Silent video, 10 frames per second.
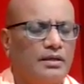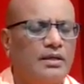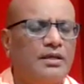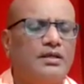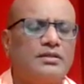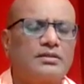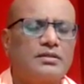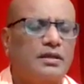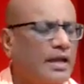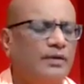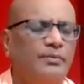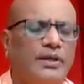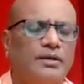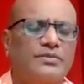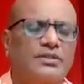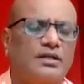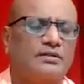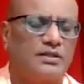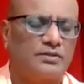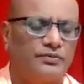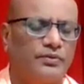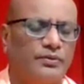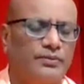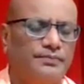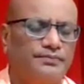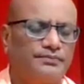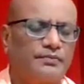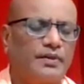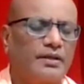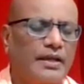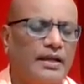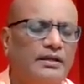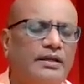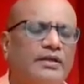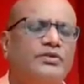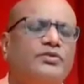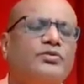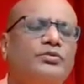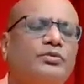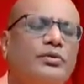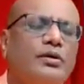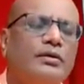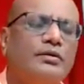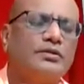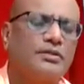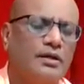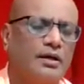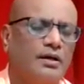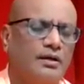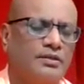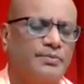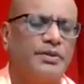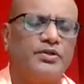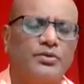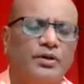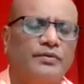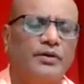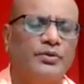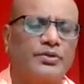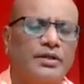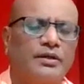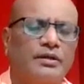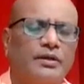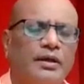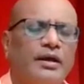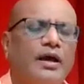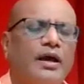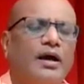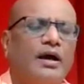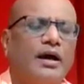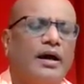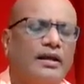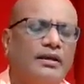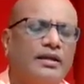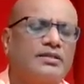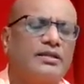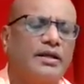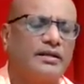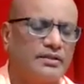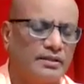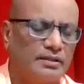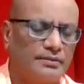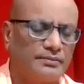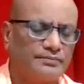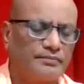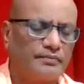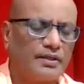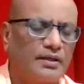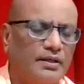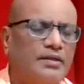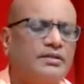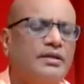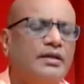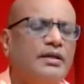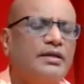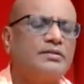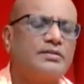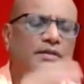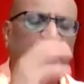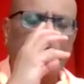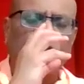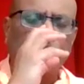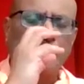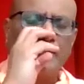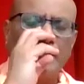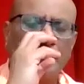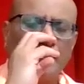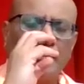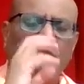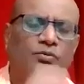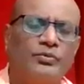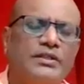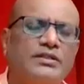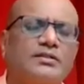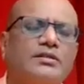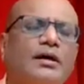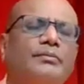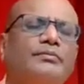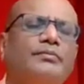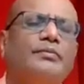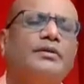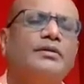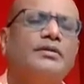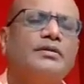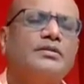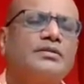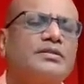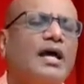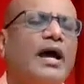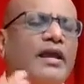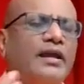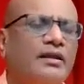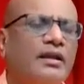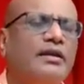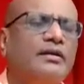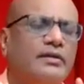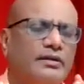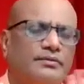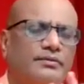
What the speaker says: can become successful, can lead to a spiritual evolution, unless and until it is associated with some sign, linga.